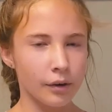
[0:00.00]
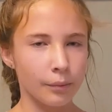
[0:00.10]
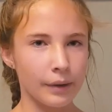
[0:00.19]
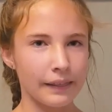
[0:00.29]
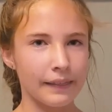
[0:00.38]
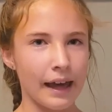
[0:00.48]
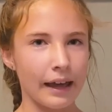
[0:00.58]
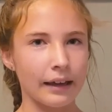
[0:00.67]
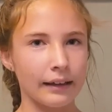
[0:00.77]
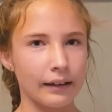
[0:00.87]
when
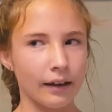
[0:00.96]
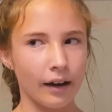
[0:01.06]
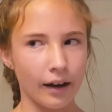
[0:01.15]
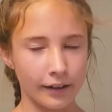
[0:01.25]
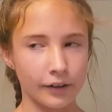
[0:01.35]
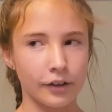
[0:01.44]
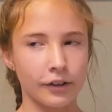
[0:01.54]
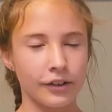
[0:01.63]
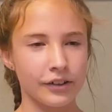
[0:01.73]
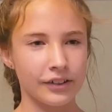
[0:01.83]
they
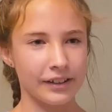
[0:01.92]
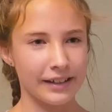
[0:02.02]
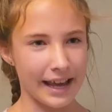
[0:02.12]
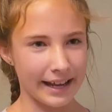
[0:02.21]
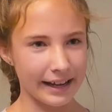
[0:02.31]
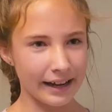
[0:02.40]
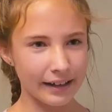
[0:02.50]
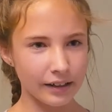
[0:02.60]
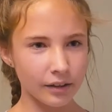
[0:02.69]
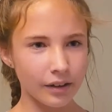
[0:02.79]

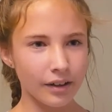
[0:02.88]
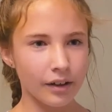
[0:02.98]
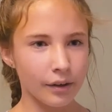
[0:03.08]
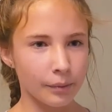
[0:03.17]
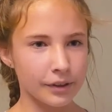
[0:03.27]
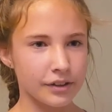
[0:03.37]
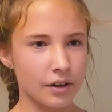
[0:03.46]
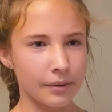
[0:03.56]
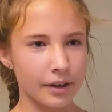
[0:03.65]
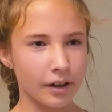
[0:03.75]
understand what's
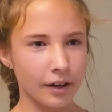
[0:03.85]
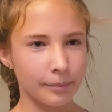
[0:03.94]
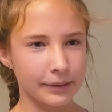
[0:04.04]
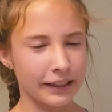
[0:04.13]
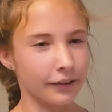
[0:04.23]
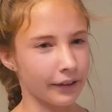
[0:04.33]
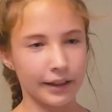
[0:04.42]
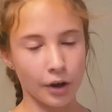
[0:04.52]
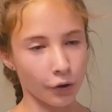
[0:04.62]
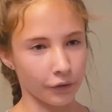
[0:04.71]
going on, but they don't
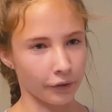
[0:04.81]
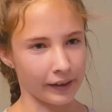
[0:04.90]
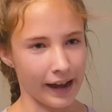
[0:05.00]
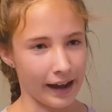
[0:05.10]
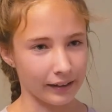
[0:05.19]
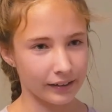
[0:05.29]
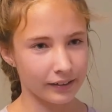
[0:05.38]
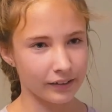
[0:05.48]
like overreact.